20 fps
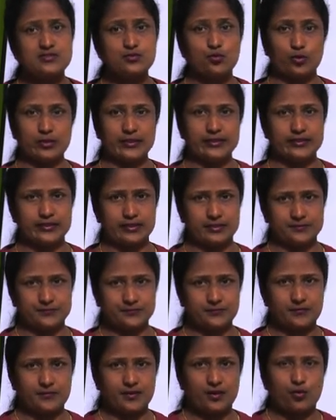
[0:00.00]
quality,
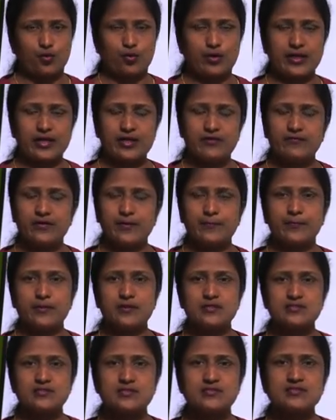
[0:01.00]
or any one
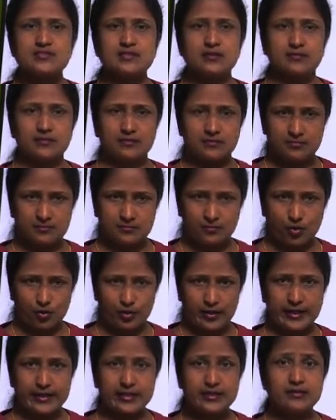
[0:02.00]
person's or
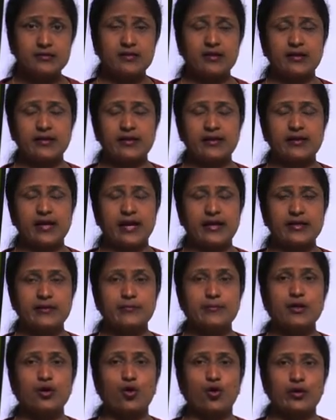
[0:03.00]
any
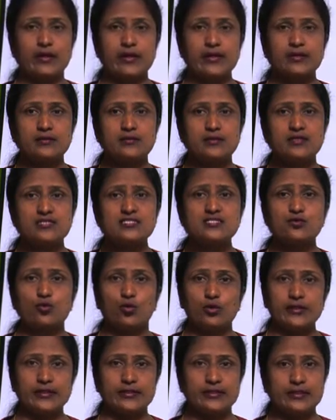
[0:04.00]
animal or anything's
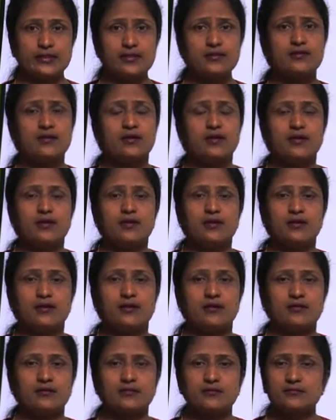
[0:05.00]
quality.
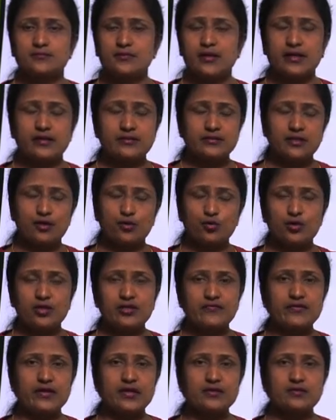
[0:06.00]
Here only
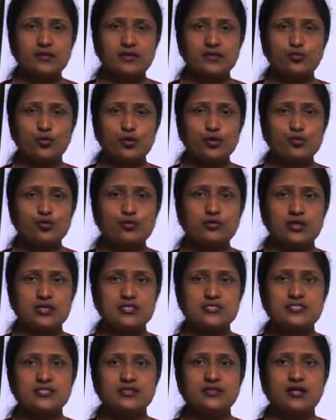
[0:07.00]
we are going to
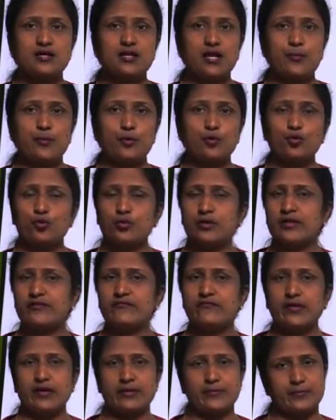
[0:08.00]
consider about only
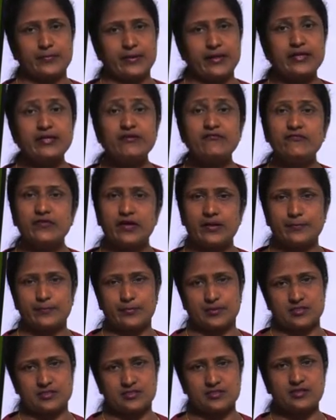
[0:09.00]
any one
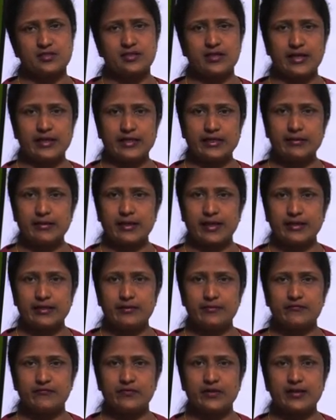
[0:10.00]
person, any
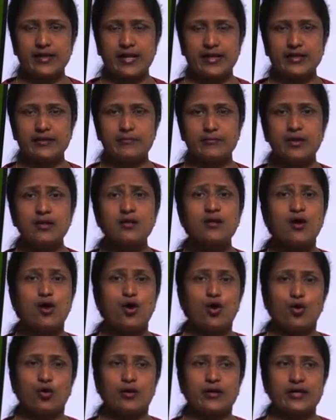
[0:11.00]
one animal
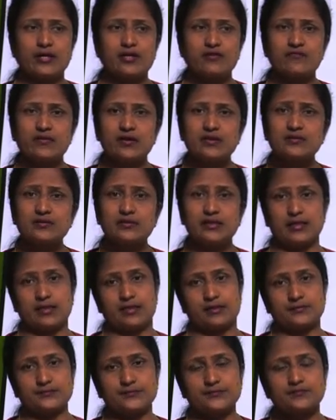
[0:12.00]
or any one thing,